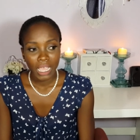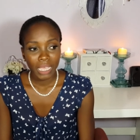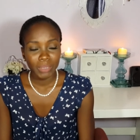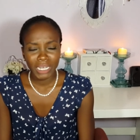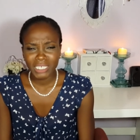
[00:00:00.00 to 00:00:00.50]

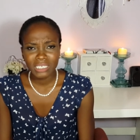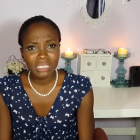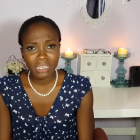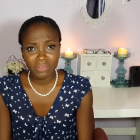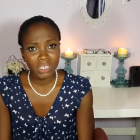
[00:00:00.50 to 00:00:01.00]
I mean, I just
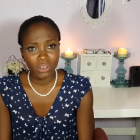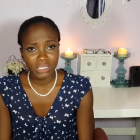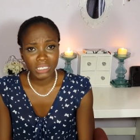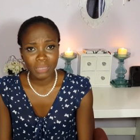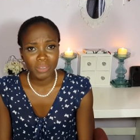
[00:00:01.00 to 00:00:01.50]
love the
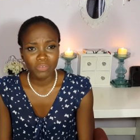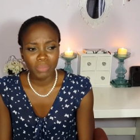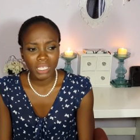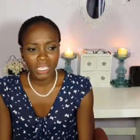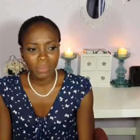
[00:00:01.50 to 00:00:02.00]
concept of
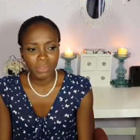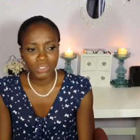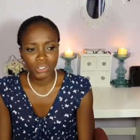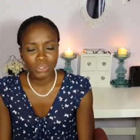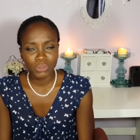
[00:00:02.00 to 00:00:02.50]
being
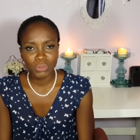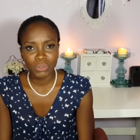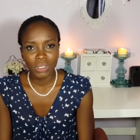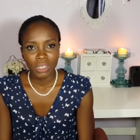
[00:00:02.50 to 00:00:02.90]
able to